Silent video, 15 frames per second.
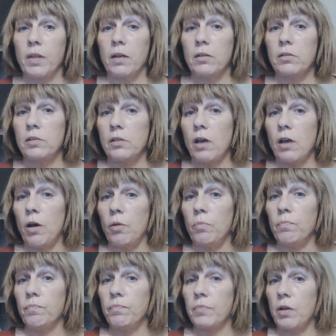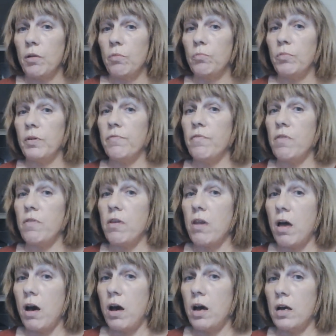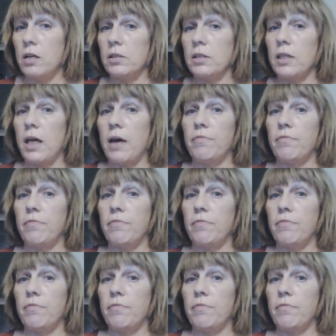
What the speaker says: So we've learned that